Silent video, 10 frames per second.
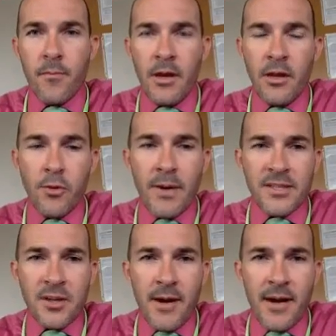Hello,
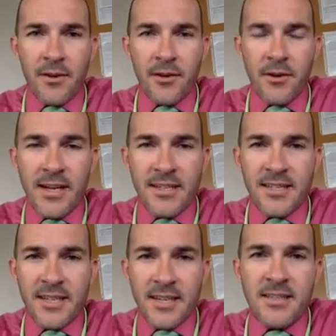PascoMath grade
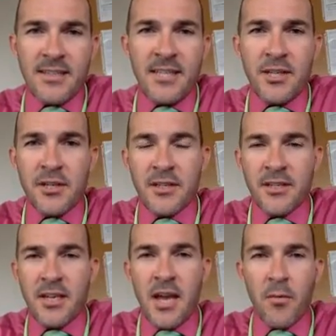6 teachers.
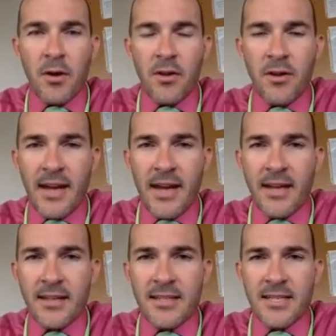Today we're going to look at
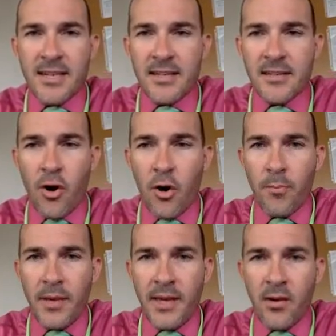
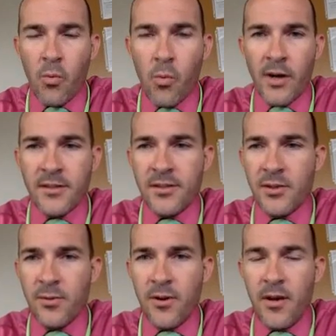6.RP.1.2.